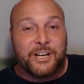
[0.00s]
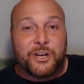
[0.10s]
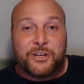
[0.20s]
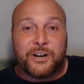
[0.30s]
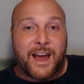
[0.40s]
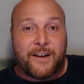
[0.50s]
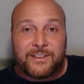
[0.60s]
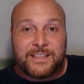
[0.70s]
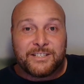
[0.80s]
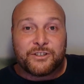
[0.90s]
You're having
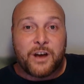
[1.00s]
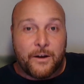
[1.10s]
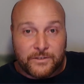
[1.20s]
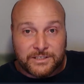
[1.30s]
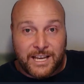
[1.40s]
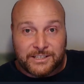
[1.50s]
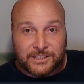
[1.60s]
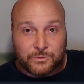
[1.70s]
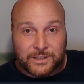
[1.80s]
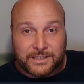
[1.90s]
these
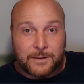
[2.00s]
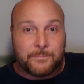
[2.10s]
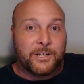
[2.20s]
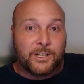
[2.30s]
conversations with them,